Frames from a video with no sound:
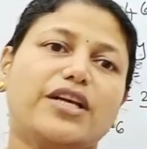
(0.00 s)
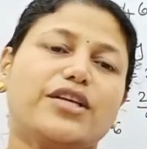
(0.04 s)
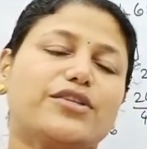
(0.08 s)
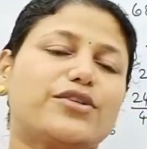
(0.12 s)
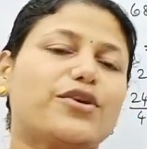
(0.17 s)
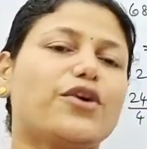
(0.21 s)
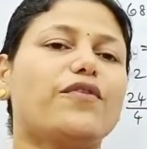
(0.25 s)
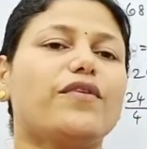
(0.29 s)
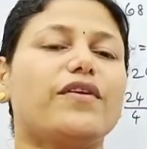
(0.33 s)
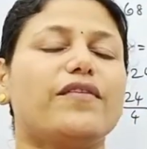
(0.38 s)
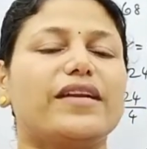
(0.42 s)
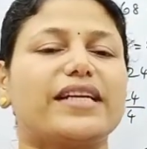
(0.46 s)

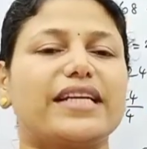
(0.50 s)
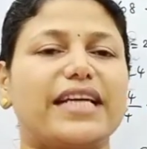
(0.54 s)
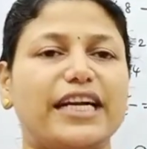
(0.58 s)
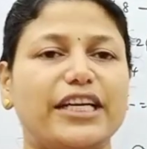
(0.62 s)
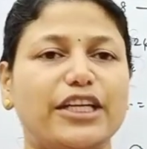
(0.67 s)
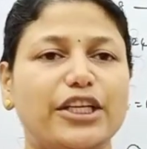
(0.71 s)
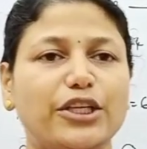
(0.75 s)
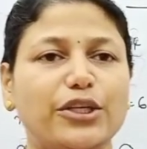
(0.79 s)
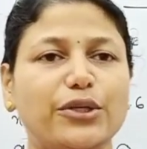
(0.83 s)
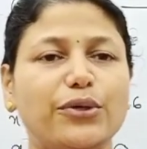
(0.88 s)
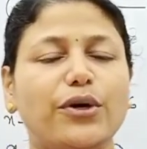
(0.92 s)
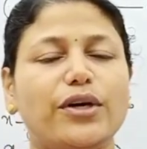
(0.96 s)
So we will
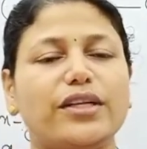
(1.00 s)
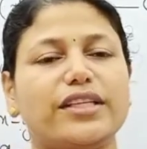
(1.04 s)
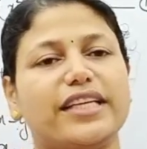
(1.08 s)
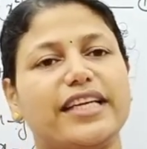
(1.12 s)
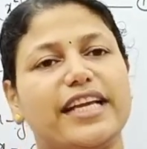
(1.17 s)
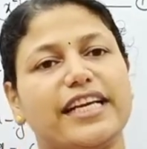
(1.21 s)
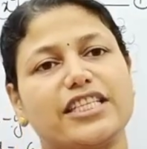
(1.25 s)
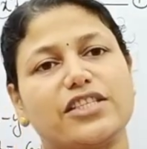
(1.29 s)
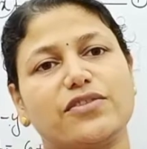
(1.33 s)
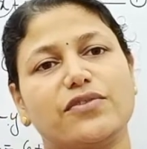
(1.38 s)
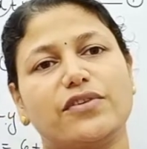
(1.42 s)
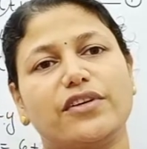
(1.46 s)
continue on the
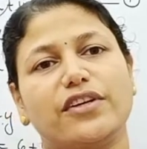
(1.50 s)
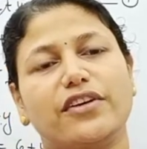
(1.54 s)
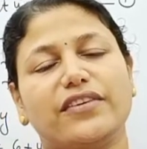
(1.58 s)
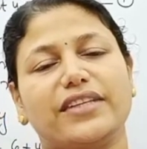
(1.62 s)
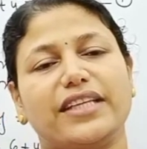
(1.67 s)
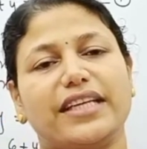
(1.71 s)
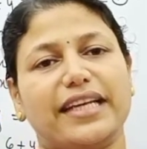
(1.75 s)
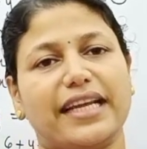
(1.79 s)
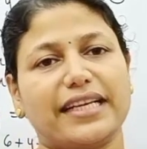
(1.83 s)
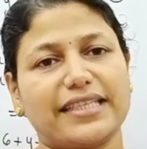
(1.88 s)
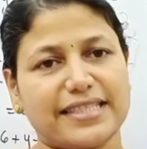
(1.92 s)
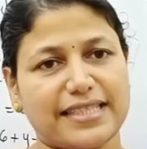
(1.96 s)
next video with
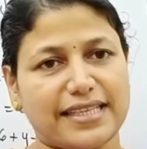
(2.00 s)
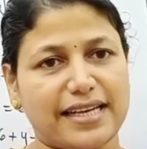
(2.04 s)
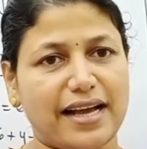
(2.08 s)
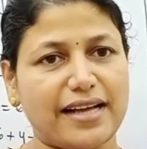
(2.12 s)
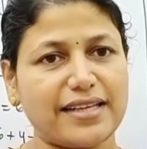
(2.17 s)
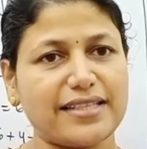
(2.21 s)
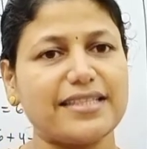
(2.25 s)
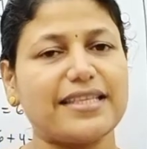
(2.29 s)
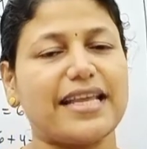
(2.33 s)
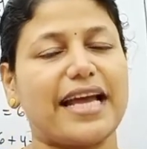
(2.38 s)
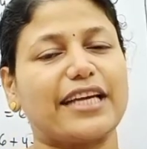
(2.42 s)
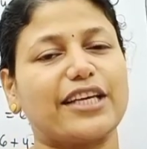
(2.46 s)
the next
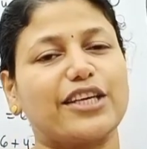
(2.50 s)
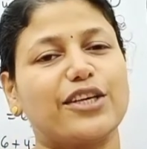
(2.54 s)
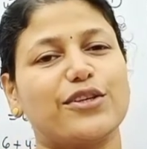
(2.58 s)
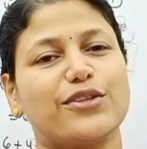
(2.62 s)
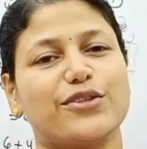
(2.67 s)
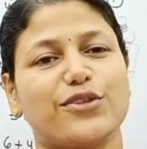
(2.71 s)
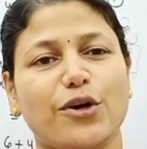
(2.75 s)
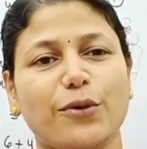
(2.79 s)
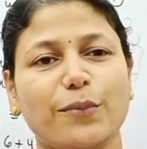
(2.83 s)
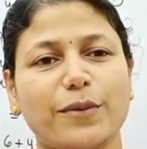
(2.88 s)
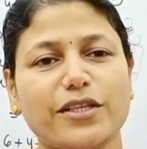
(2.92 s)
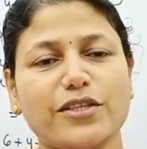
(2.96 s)
class. Thank you
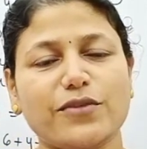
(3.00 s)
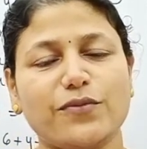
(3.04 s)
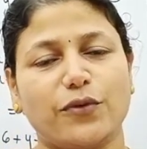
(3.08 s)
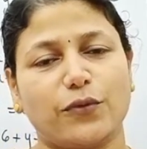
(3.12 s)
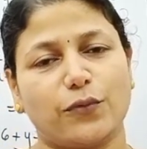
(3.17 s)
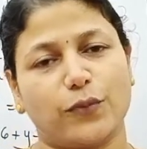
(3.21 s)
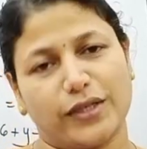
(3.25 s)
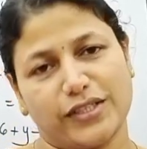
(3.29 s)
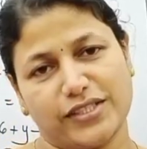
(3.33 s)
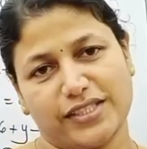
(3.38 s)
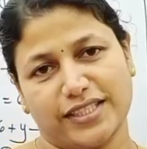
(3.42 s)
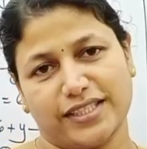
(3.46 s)
so much for
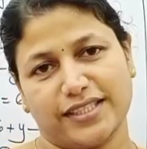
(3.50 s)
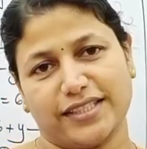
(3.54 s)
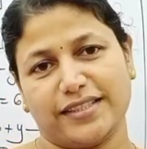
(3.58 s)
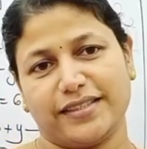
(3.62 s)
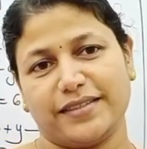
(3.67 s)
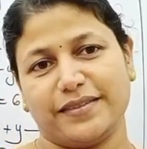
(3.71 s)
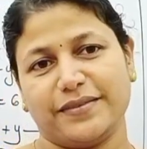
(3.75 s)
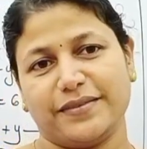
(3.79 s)
watching.